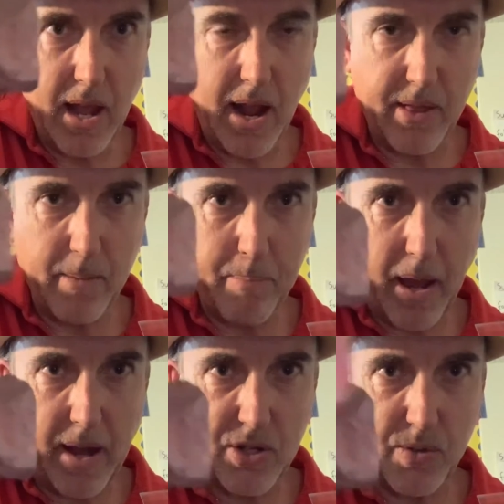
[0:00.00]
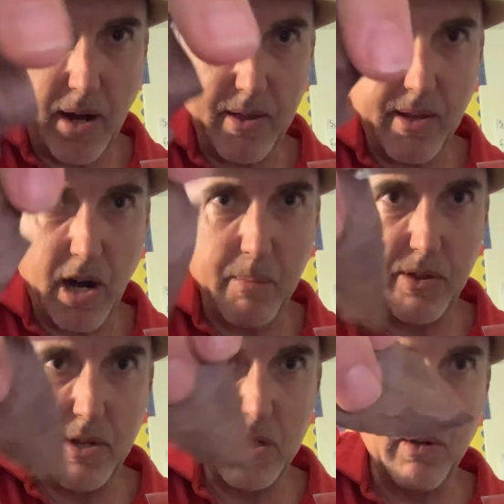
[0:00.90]
and the base right there.
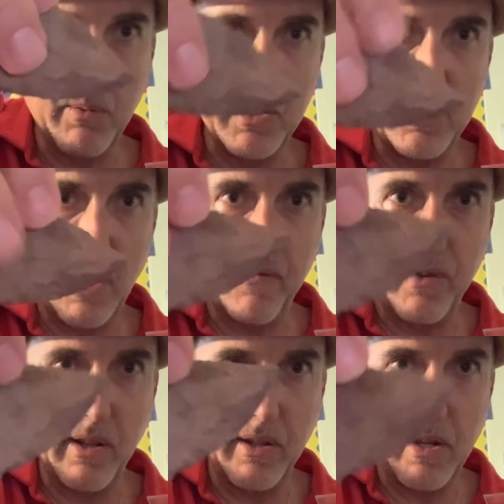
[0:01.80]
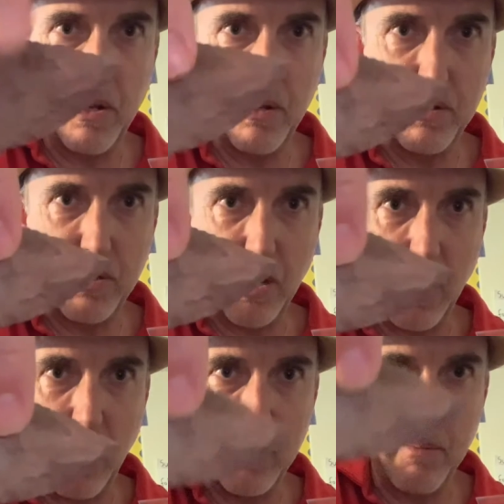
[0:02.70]
But this one was definitely used to
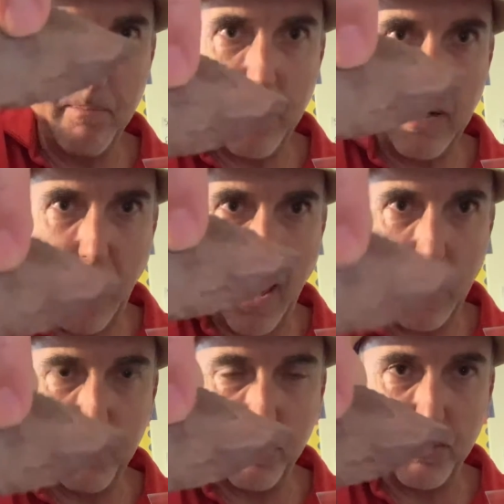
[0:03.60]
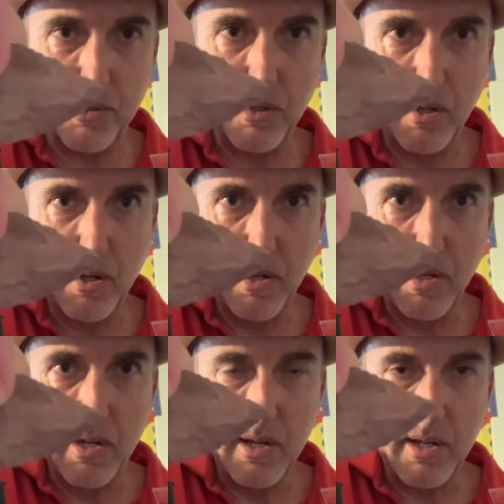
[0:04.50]
hunt big animals.
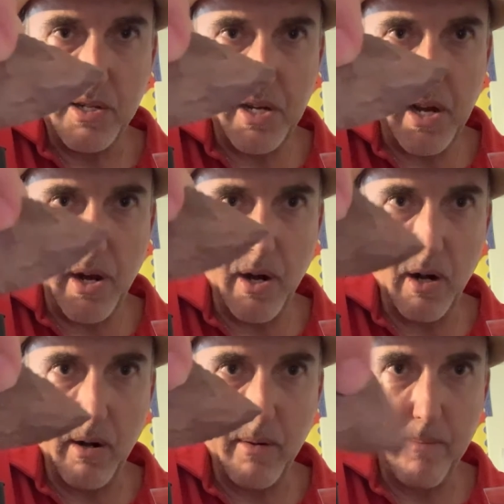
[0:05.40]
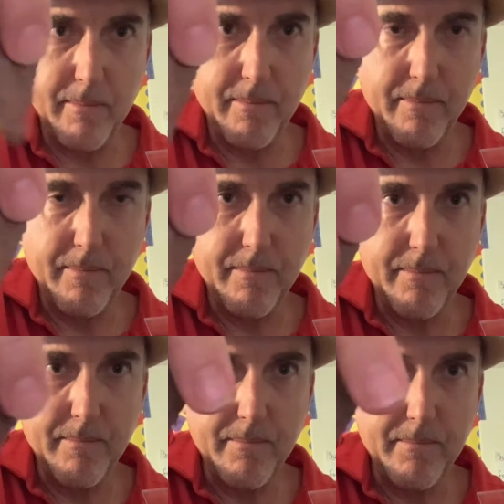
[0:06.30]
Deer,
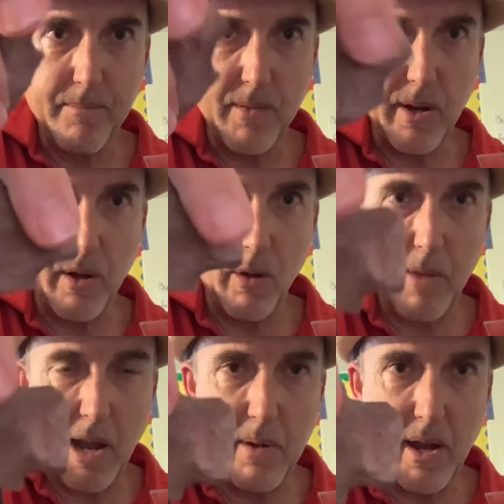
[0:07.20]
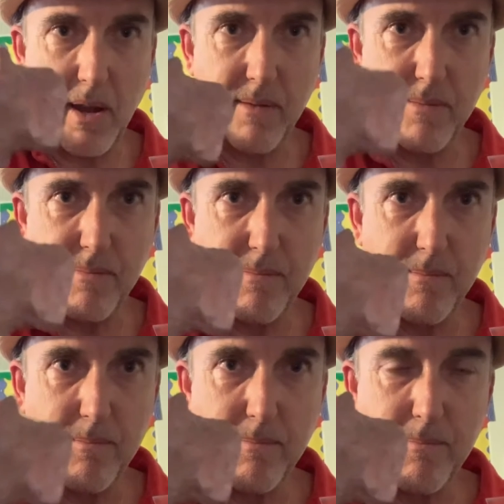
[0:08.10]
you know, maybe,
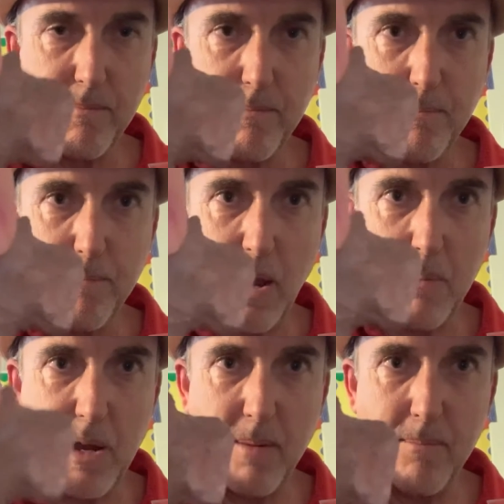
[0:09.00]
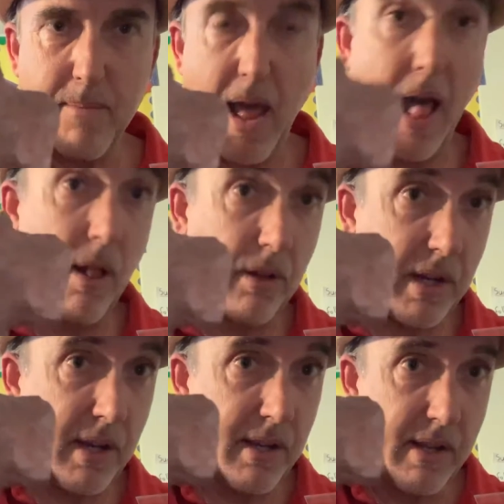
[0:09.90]
maybe
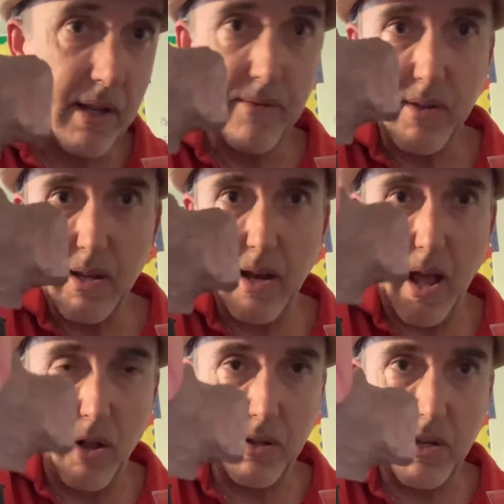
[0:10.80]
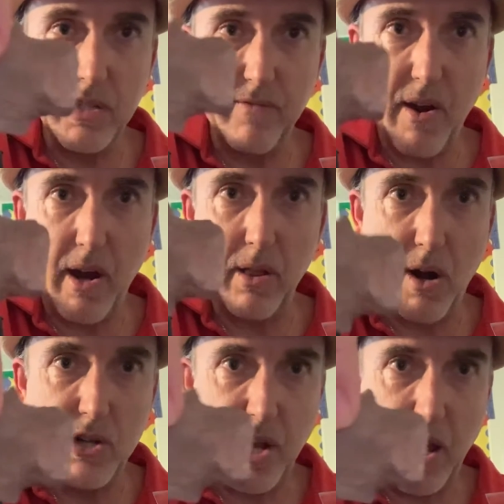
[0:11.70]
elk. An elk is a very
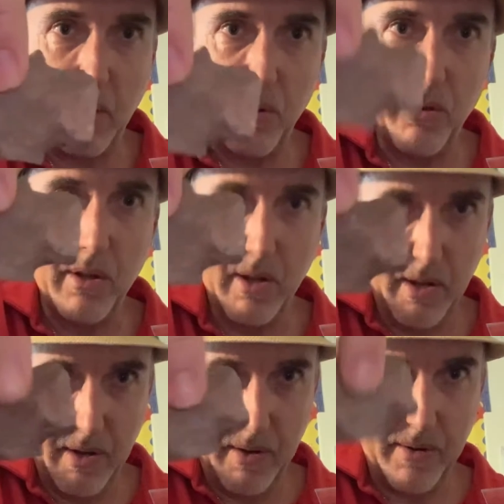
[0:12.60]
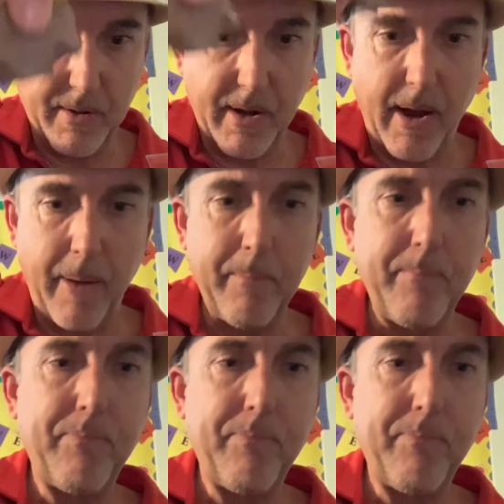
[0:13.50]
large animal okay?